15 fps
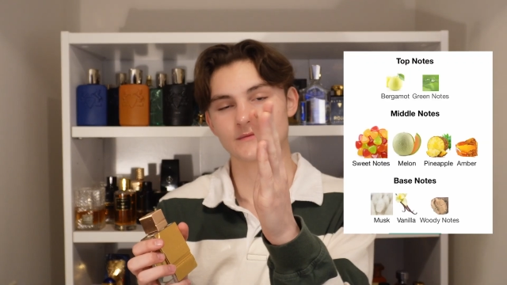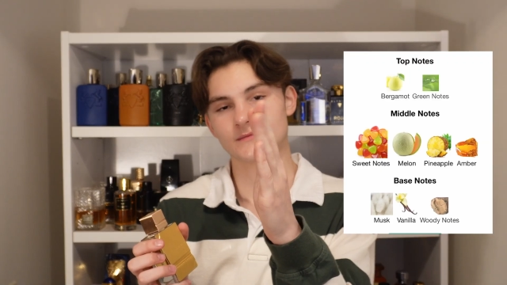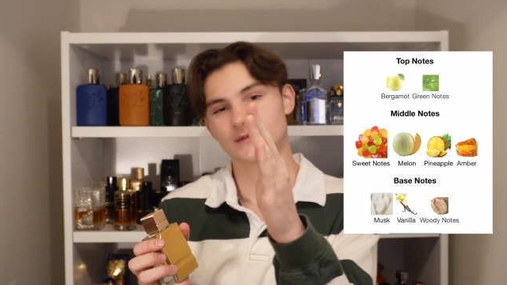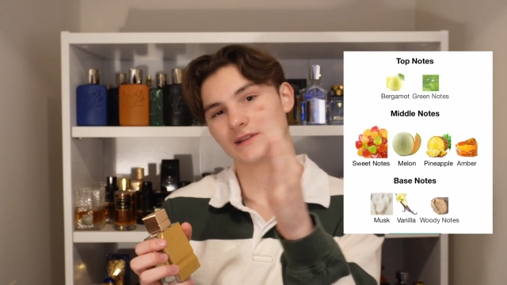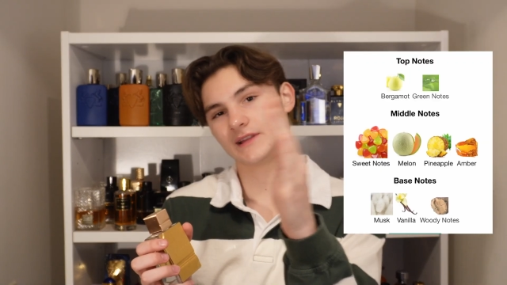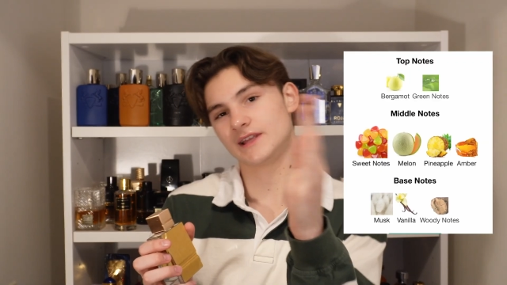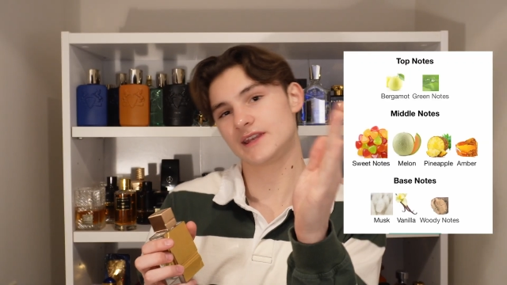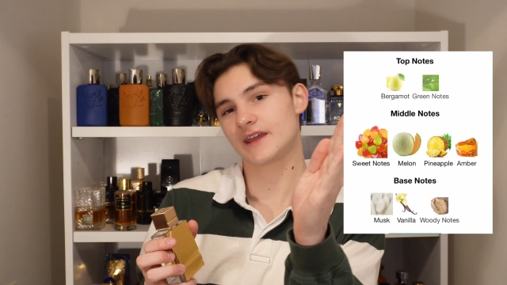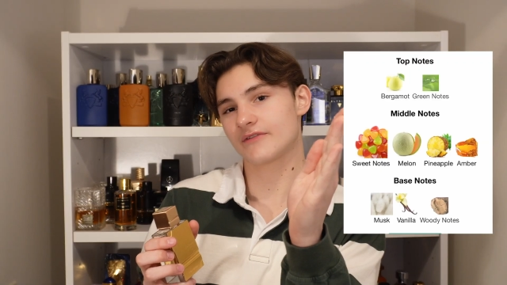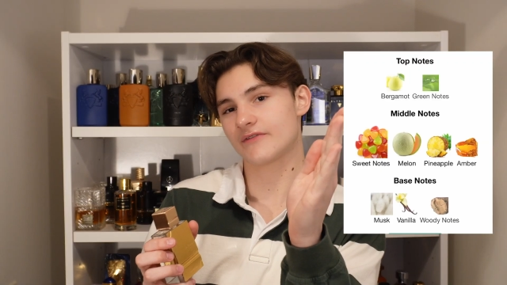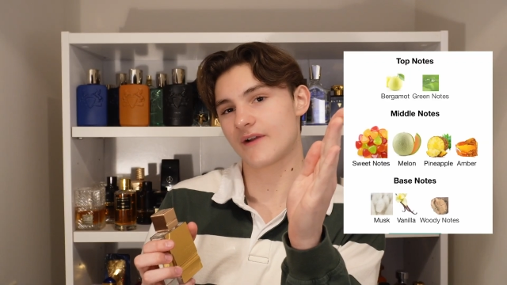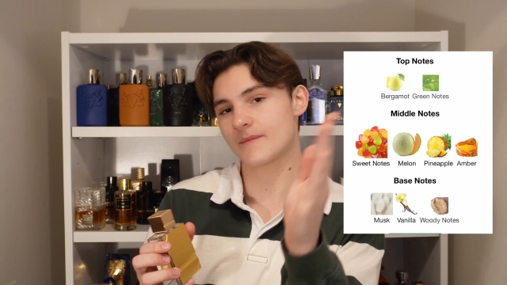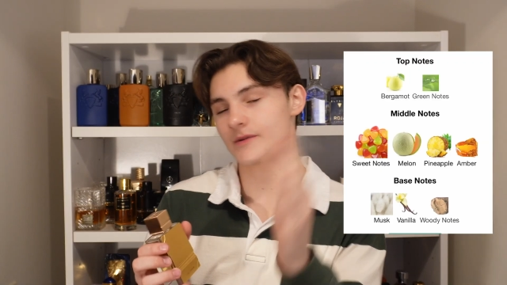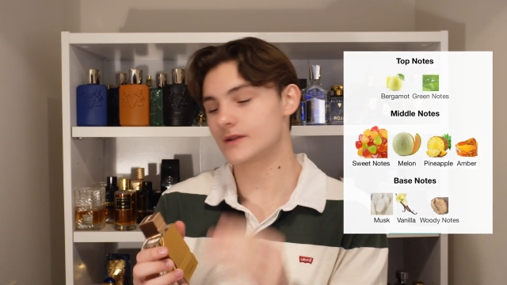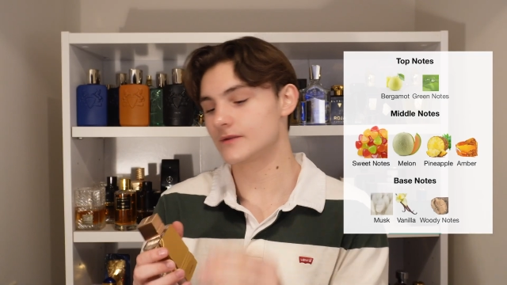leaning
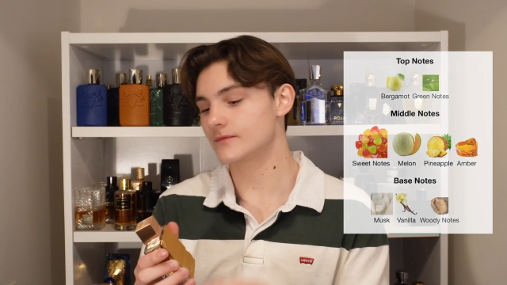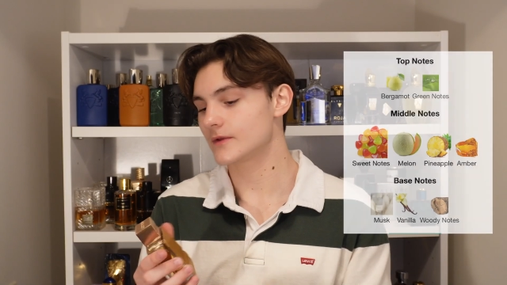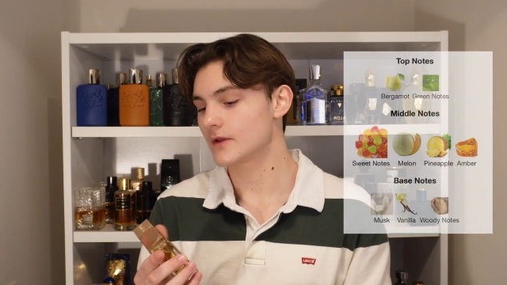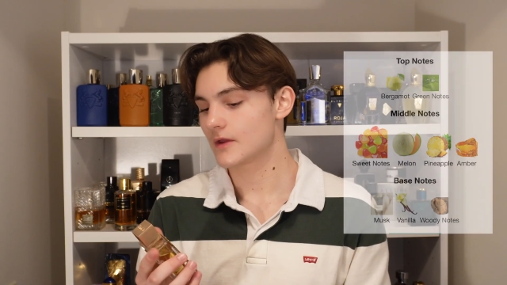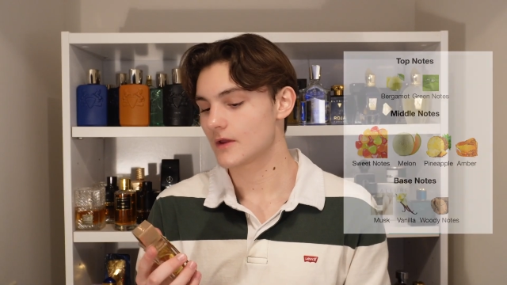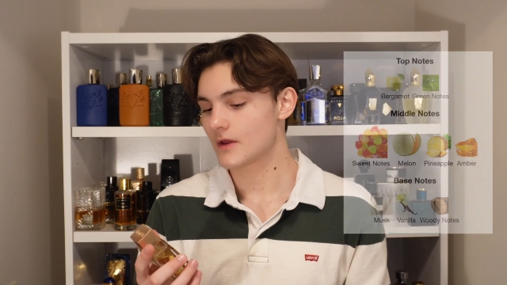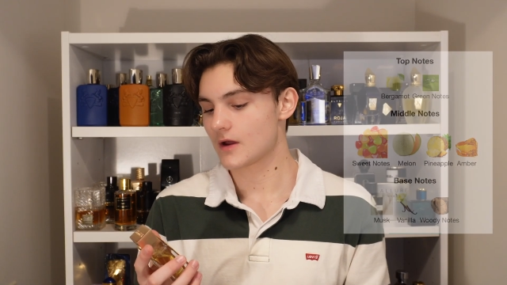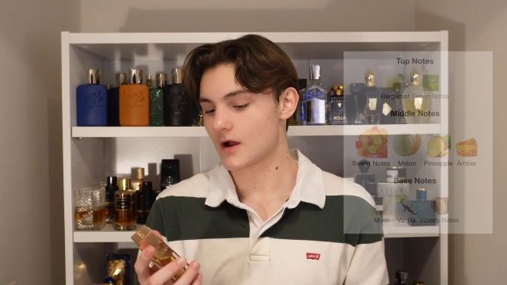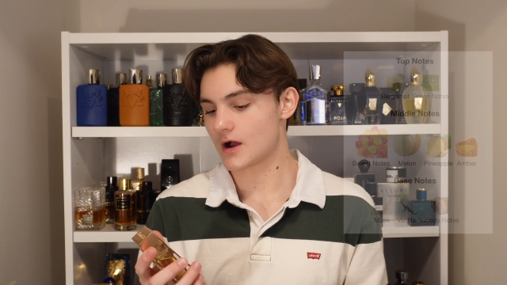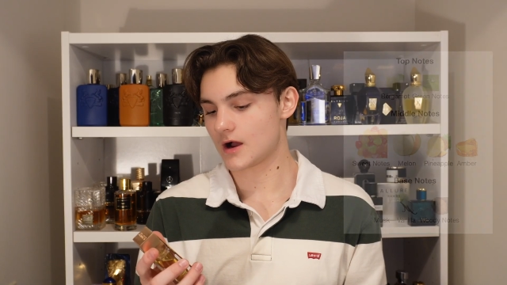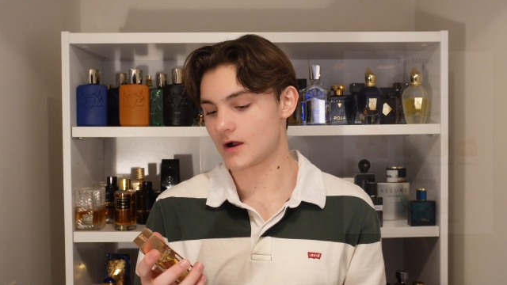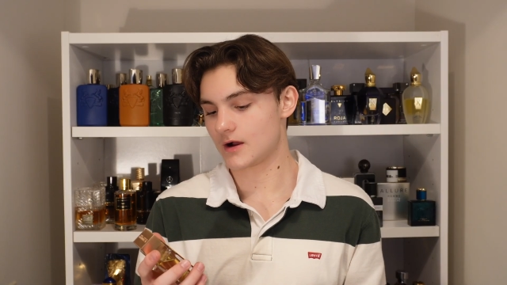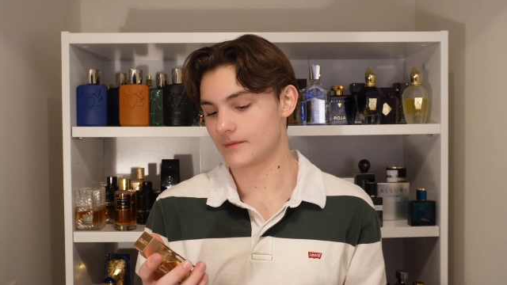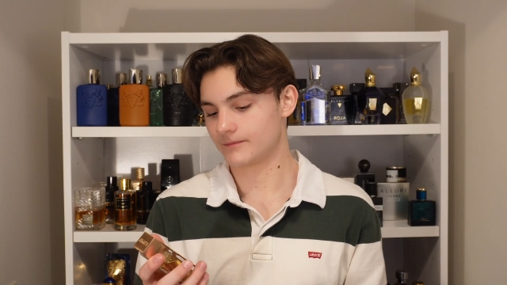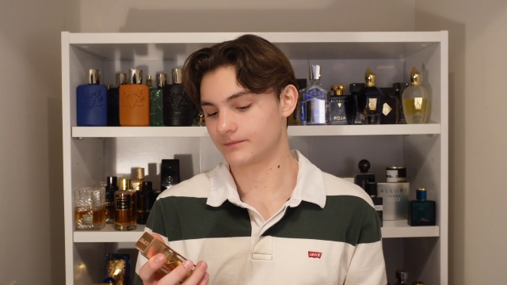feminine.
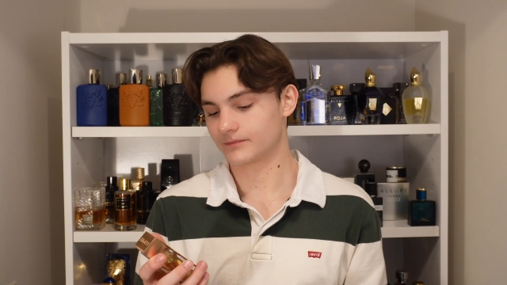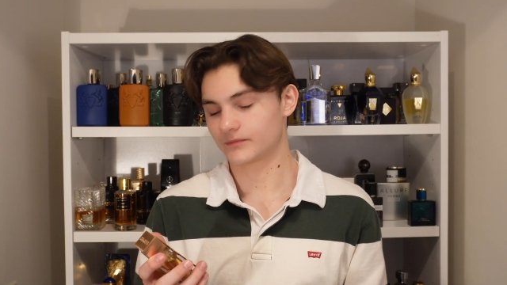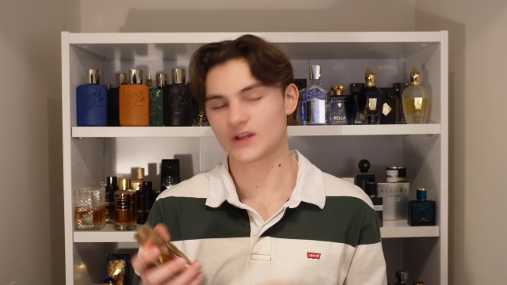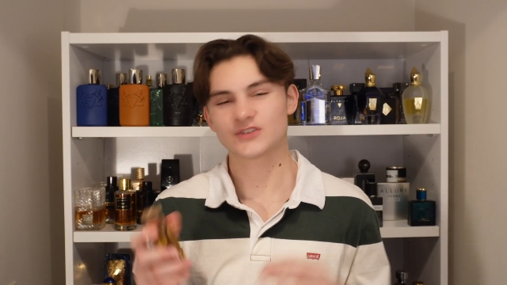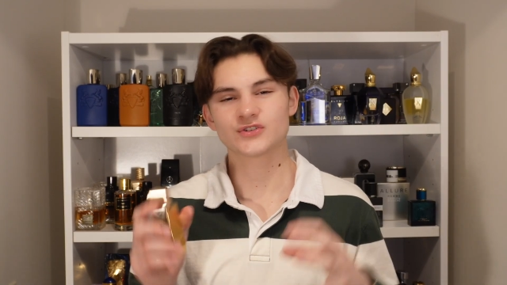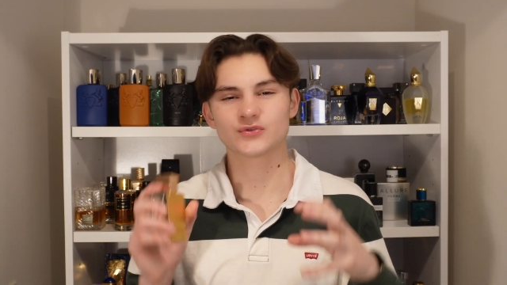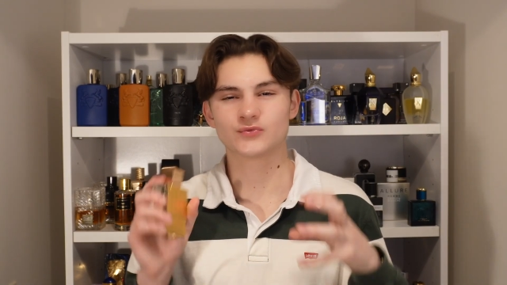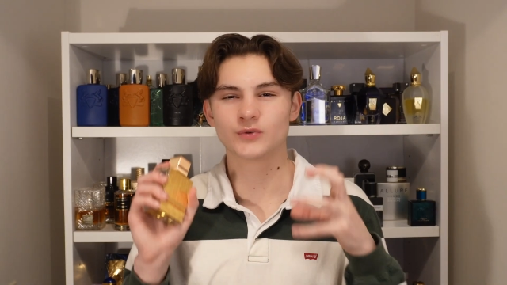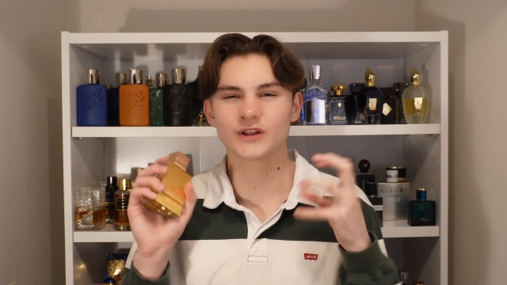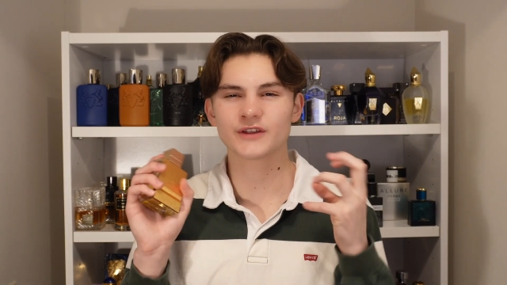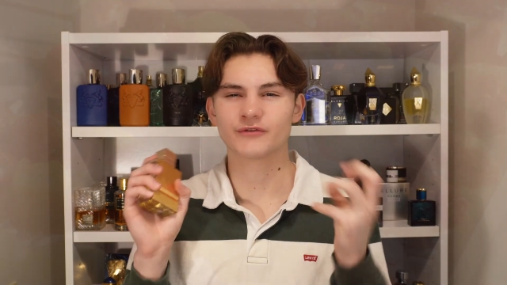It's just really